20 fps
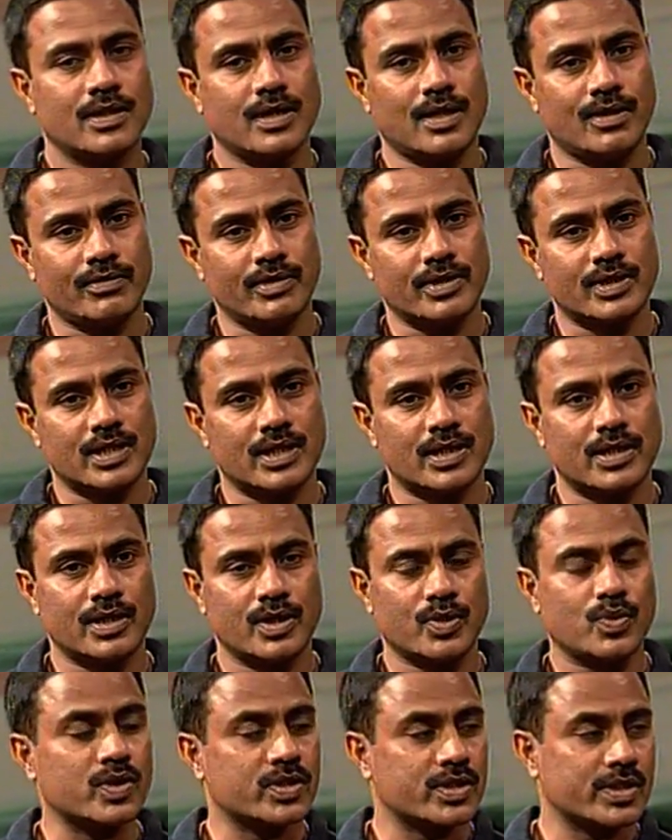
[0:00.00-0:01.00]
our
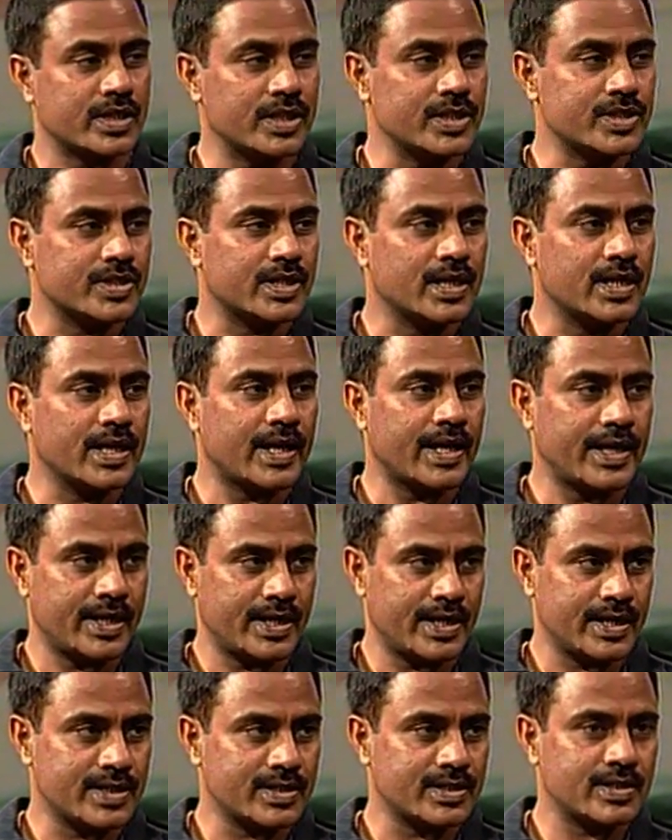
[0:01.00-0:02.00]
underwater cultural
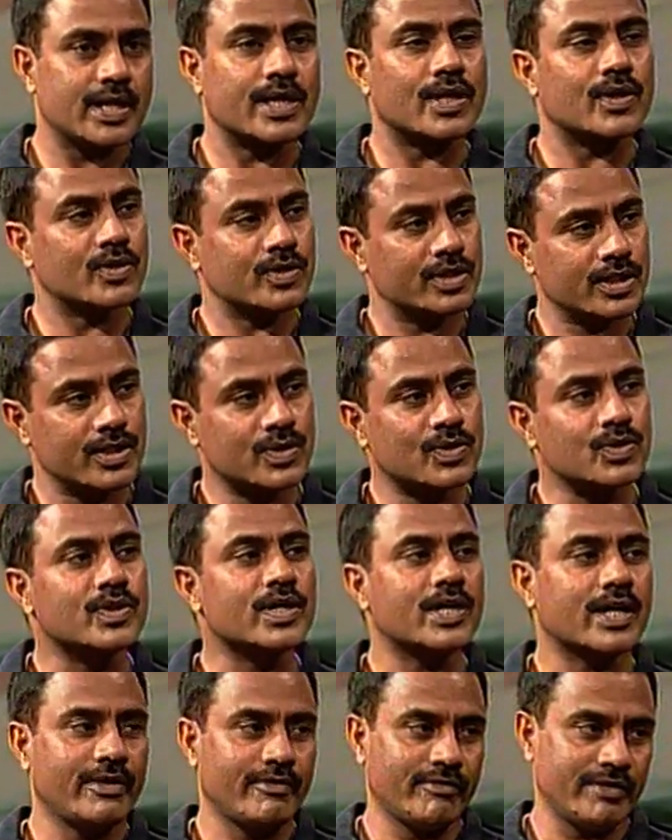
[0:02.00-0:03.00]
heritage according to
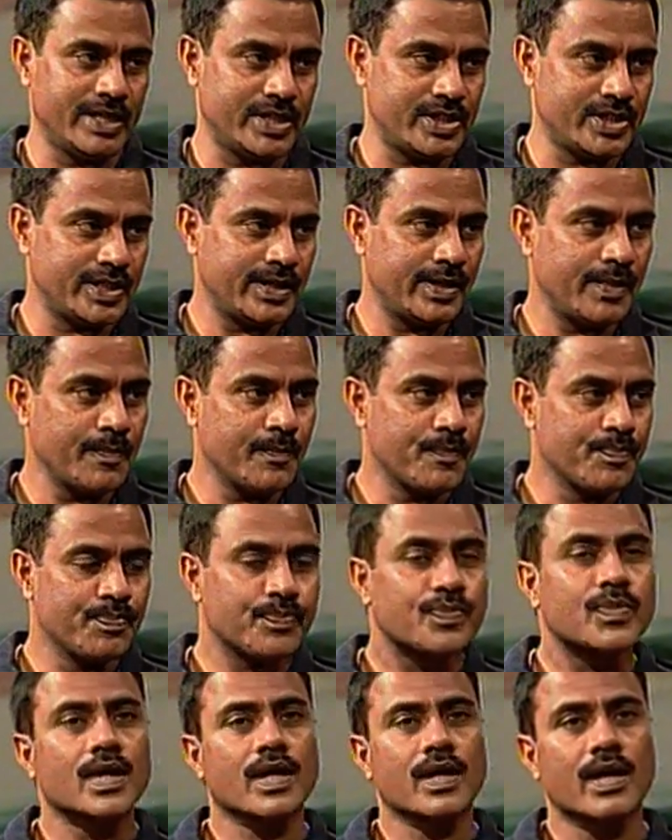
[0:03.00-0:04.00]
the convention.
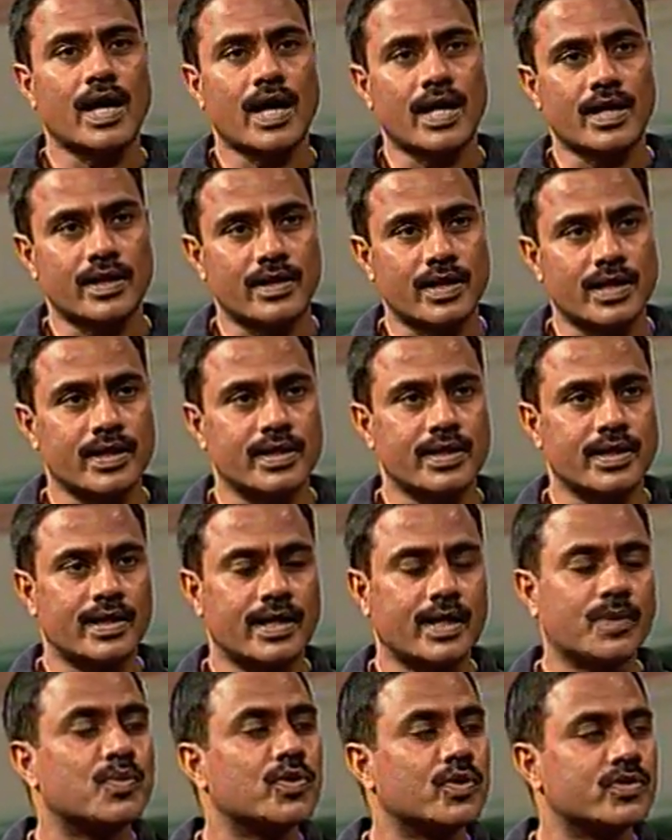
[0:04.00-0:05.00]
And then there
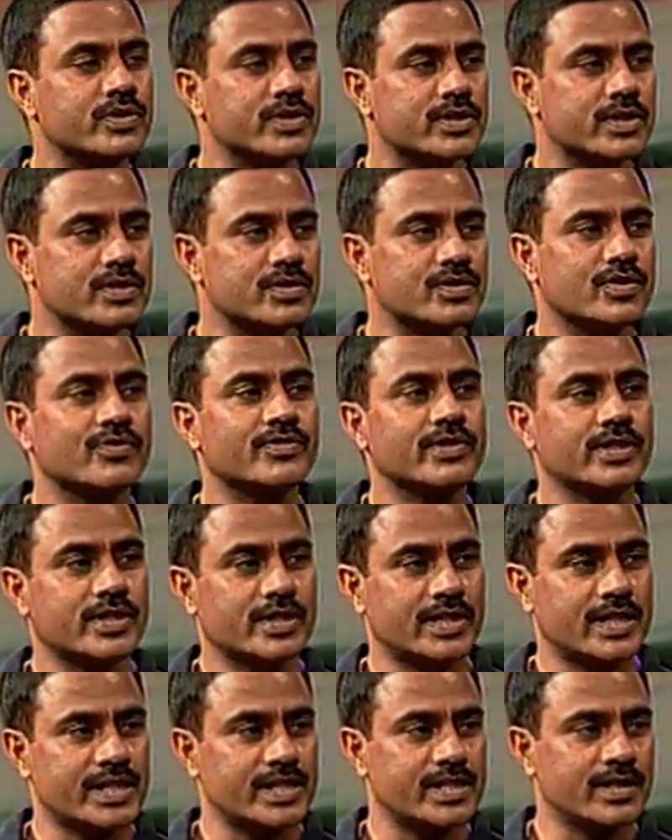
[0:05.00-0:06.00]
are provisions of
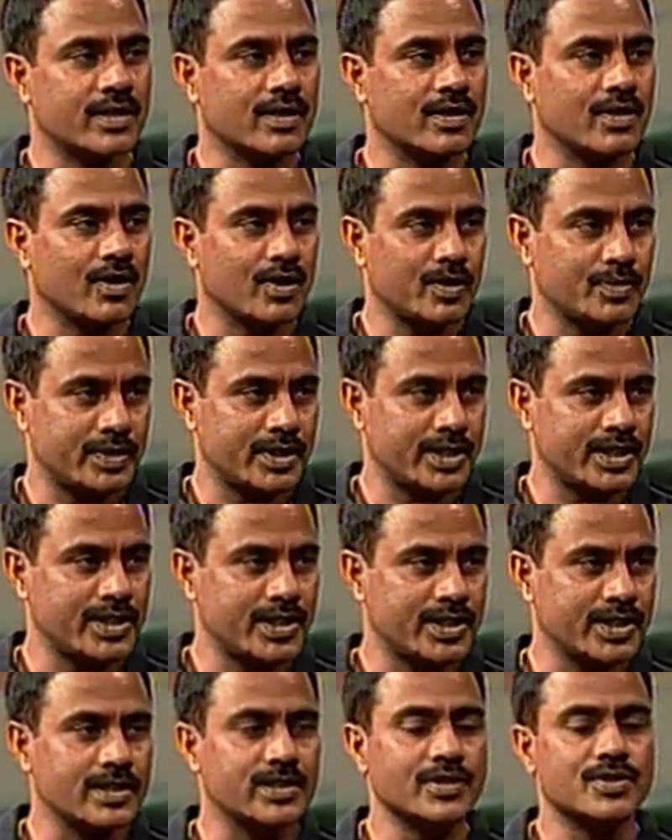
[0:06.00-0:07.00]
international
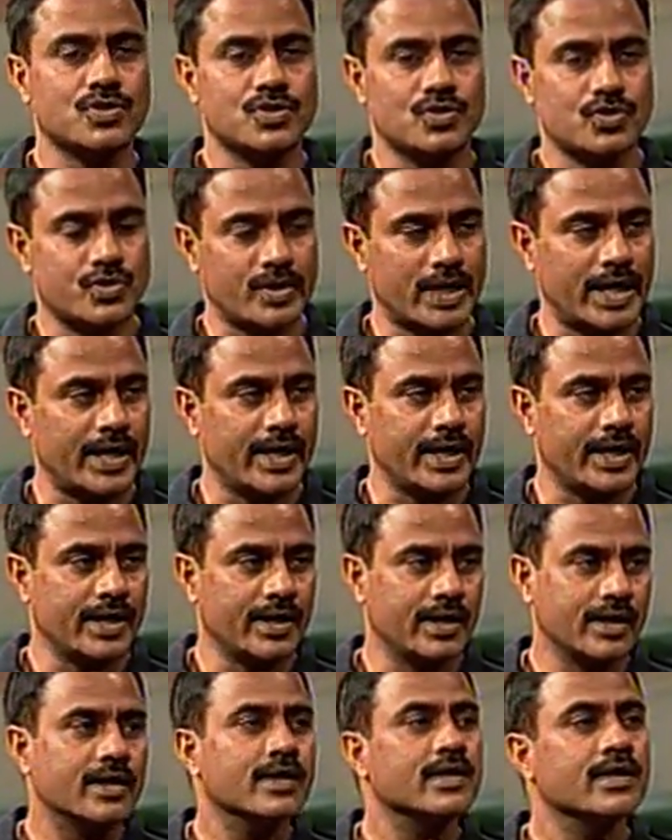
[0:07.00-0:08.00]
collaboration,
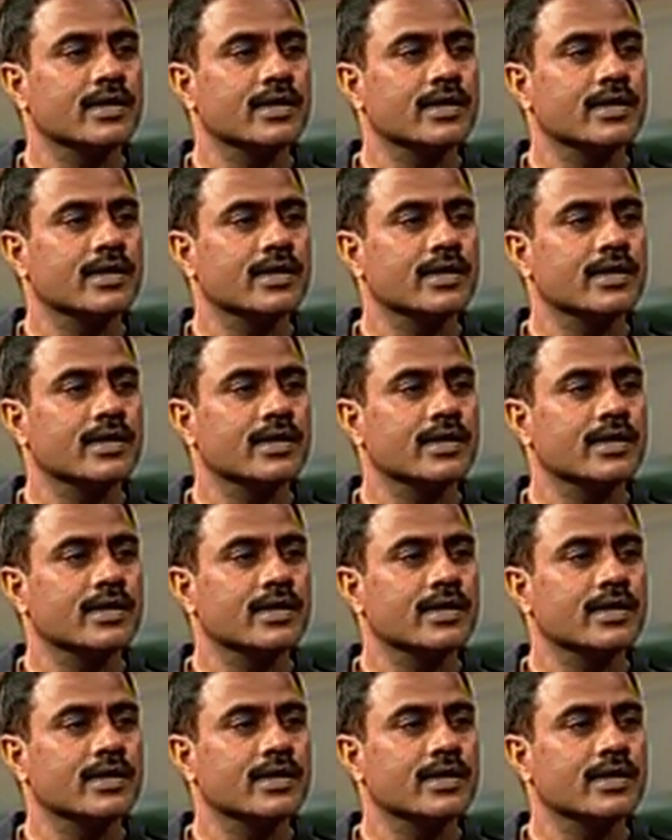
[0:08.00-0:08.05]
training.